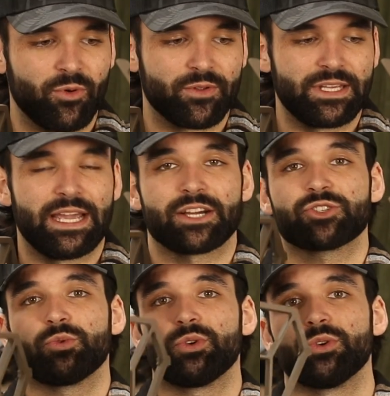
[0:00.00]
For the
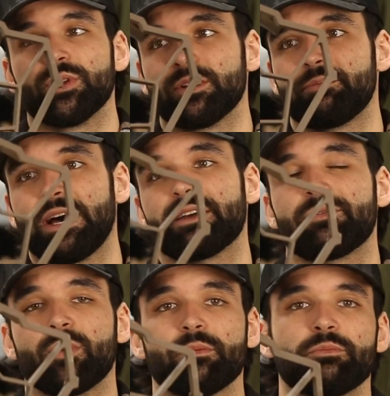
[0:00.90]
actual
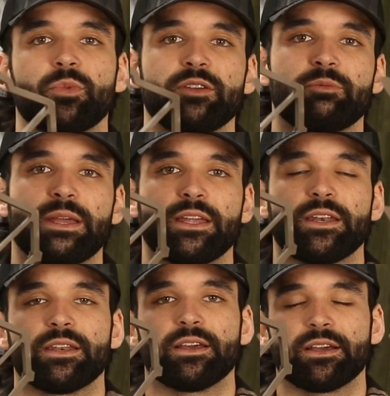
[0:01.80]
platform, we've
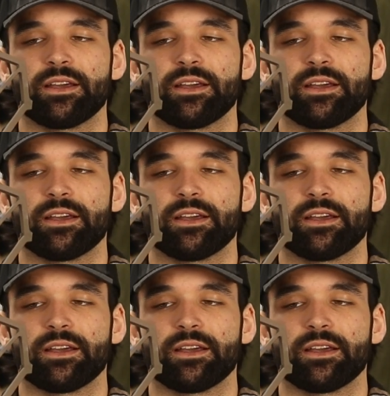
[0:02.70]
been